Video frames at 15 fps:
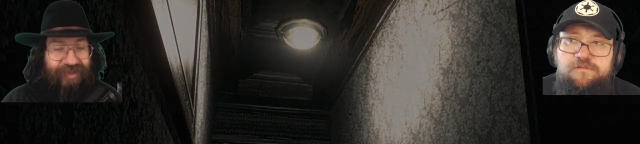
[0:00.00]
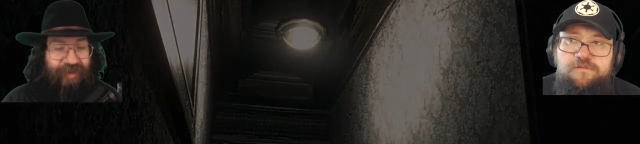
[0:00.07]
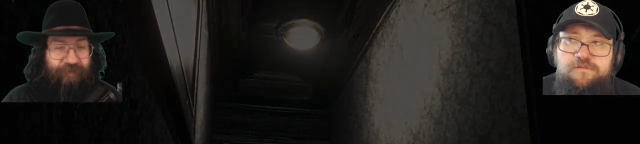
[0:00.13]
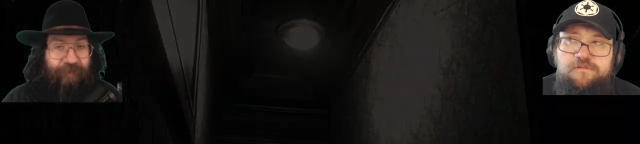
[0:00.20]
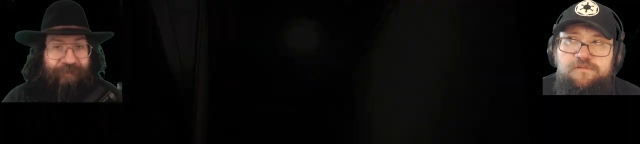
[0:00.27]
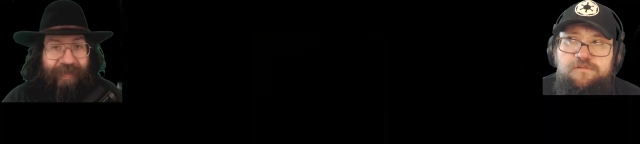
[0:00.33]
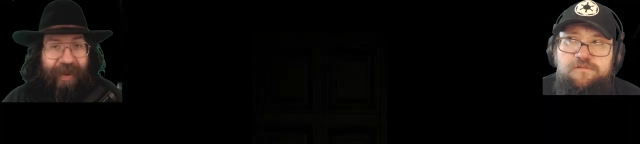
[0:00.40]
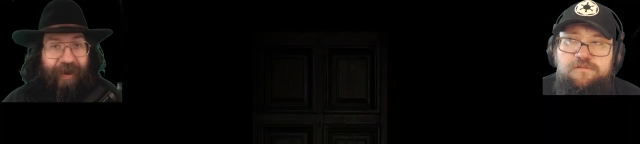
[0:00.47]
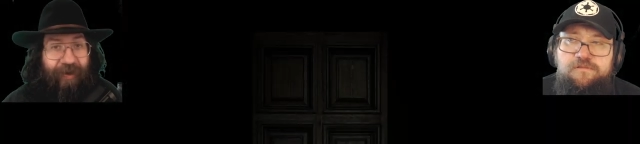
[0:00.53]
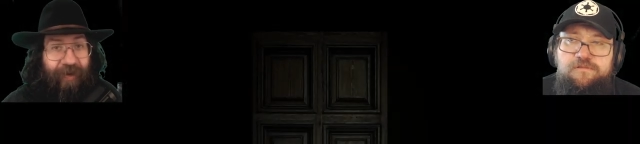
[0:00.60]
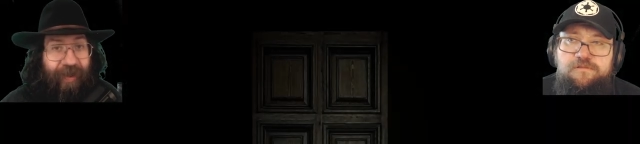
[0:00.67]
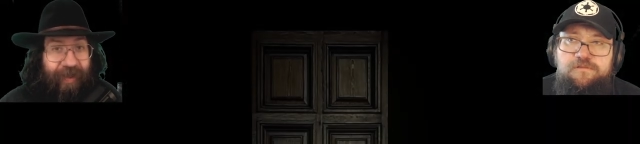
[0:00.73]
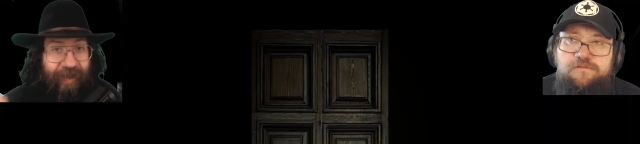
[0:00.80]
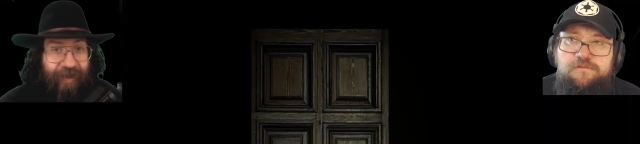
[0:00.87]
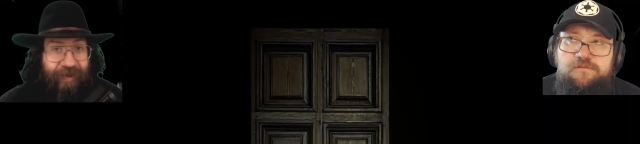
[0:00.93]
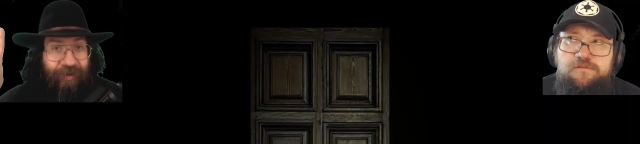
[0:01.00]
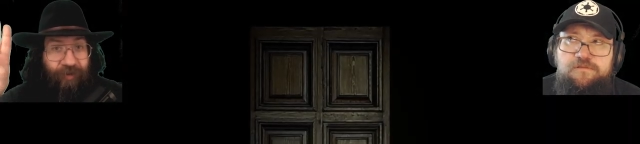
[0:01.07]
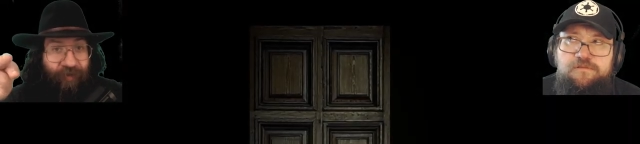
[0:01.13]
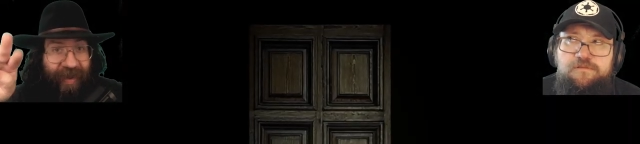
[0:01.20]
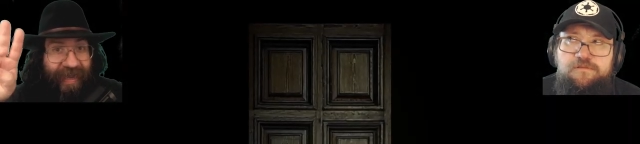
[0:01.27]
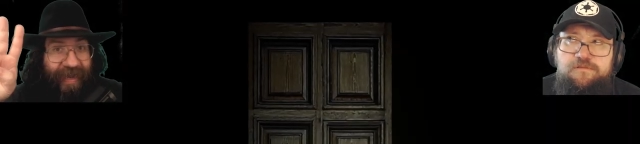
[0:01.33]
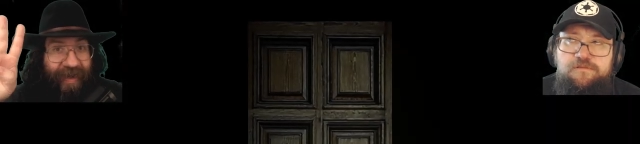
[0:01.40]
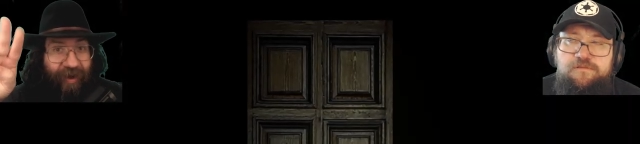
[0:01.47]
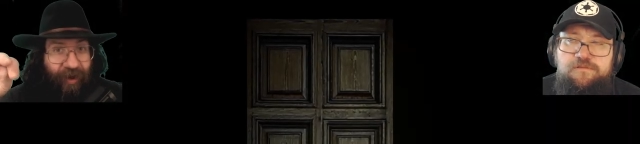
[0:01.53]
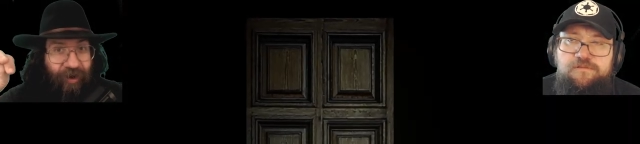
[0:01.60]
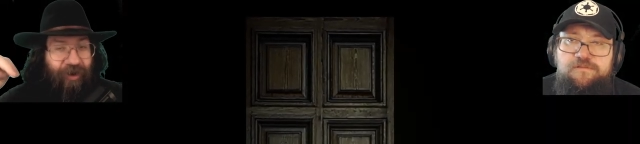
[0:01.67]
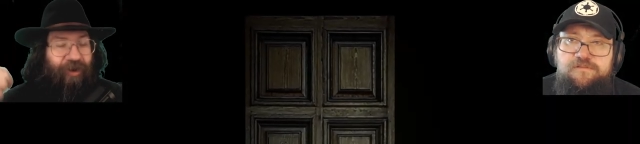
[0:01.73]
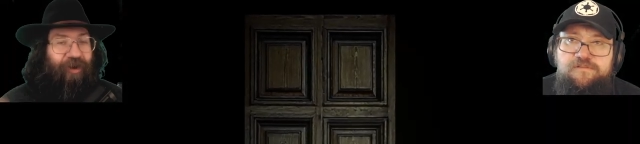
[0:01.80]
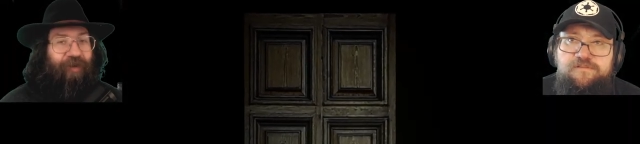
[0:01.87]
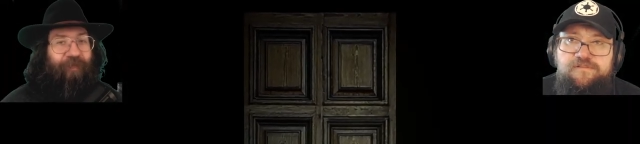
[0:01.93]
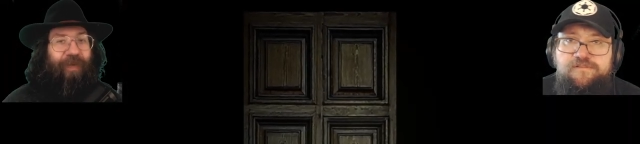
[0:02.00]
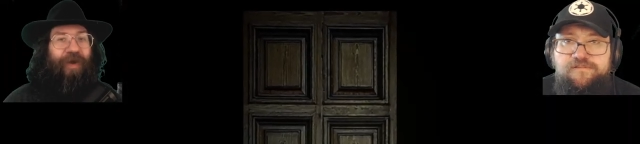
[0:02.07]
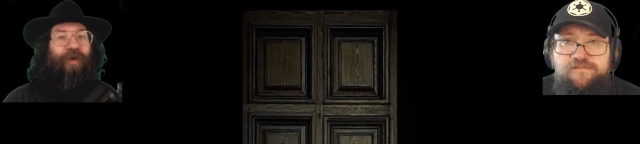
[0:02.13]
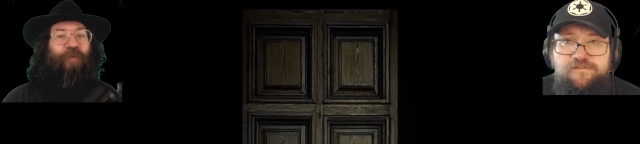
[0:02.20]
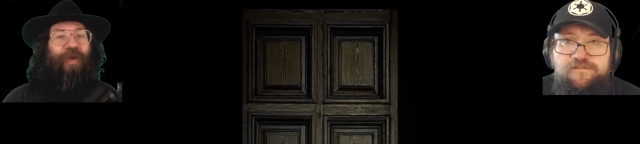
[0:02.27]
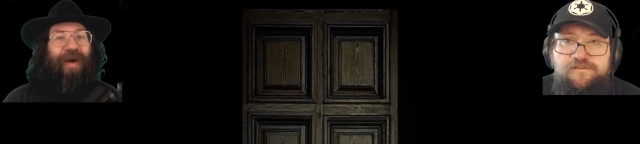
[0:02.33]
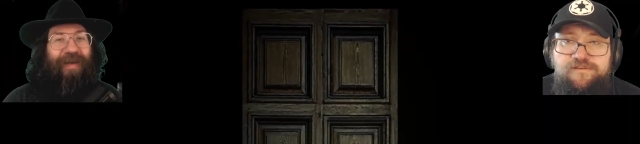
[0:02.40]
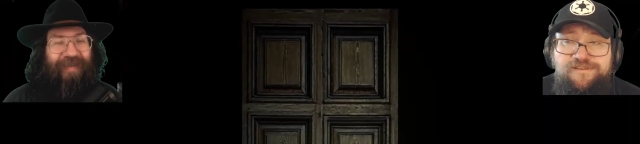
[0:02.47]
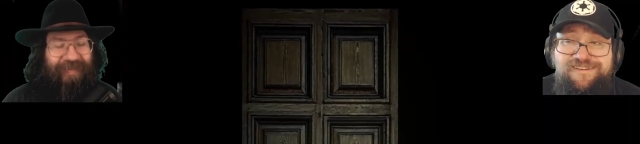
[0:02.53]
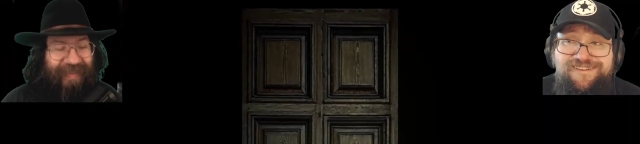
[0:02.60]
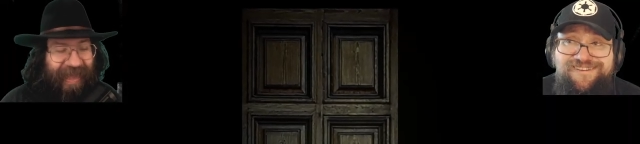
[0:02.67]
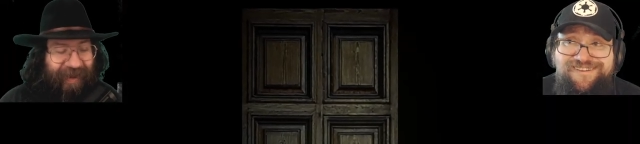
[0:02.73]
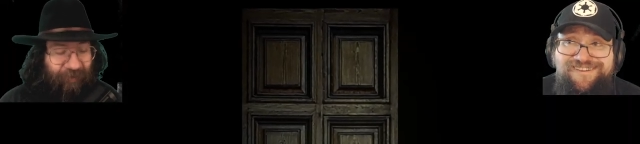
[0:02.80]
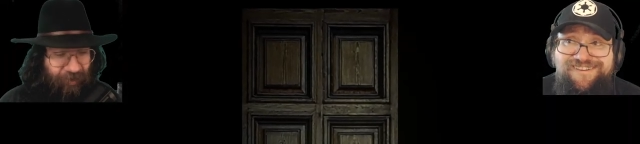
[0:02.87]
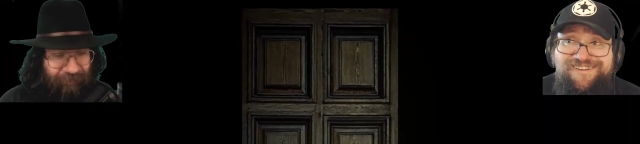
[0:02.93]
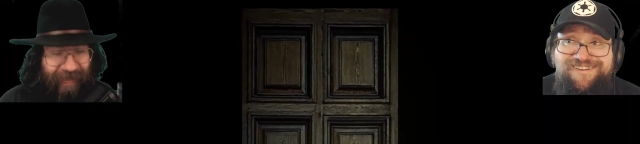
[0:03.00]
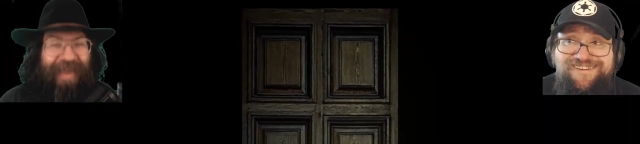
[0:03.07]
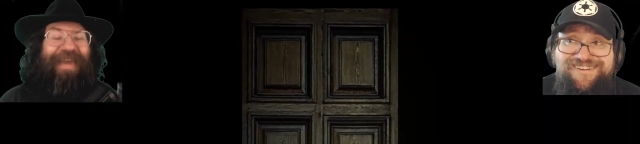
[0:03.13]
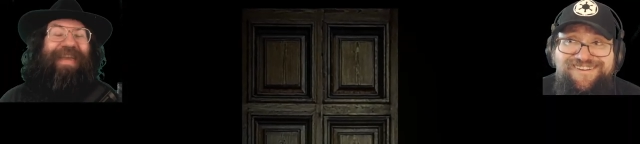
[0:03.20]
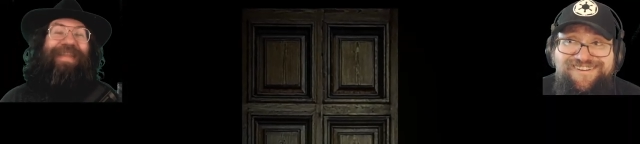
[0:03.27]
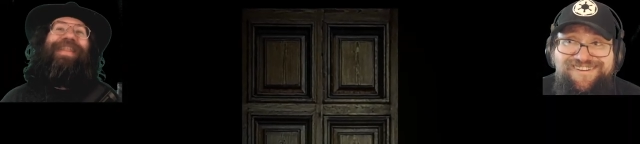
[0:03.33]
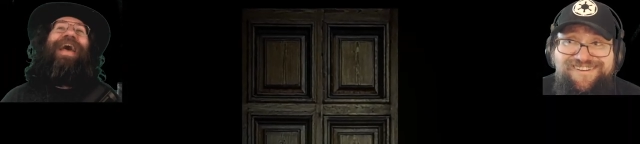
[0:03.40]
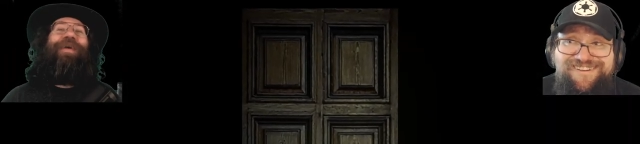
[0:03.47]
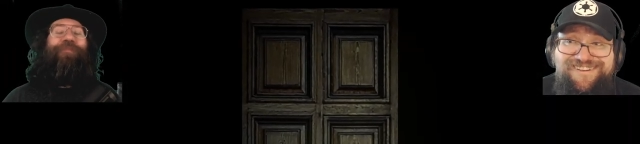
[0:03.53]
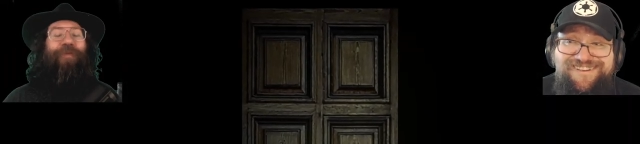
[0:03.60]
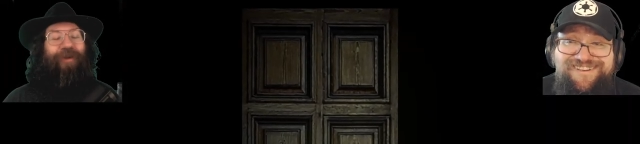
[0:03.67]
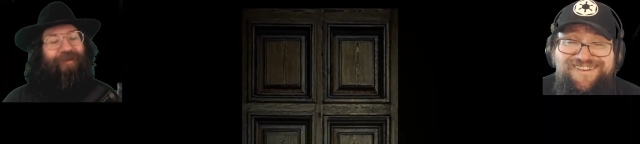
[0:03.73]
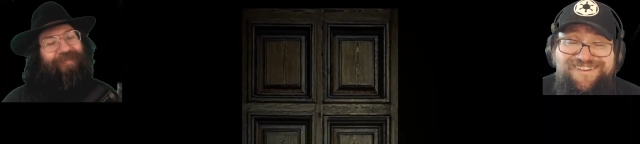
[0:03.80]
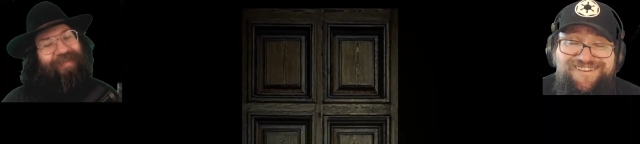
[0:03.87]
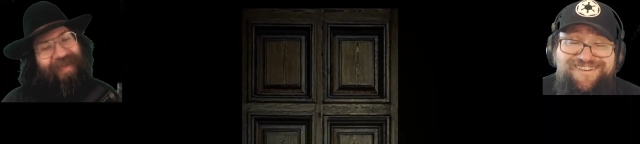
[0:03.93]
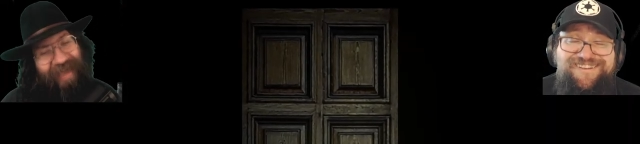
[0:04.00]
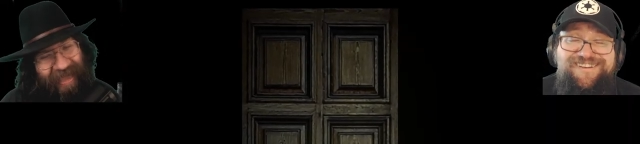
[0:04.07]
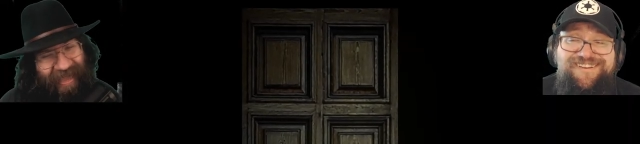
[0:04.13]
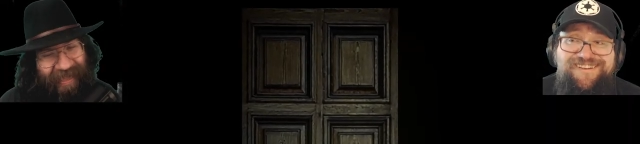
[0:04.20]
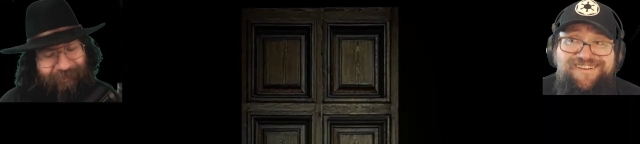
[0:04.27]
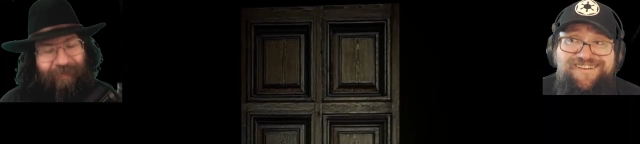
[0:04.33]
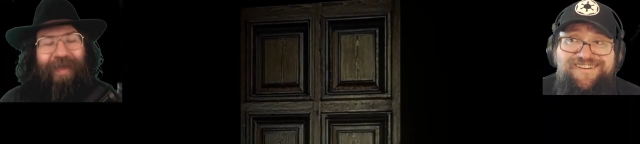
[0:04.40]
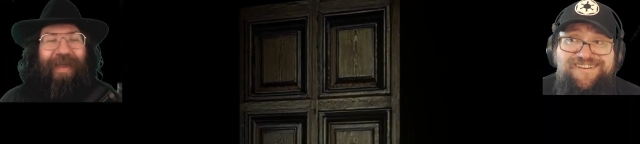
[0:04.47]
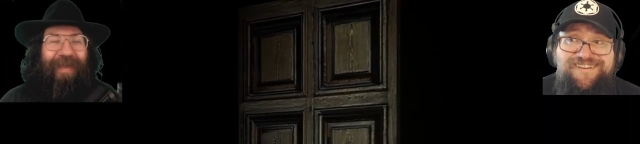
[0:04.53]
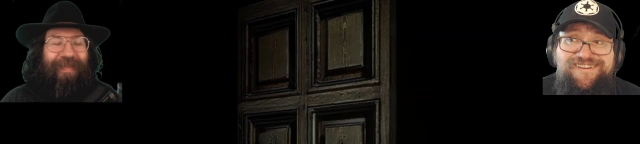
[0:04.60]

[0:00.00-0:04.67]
Speaker 1: some of their green herb while they were making that part of the game.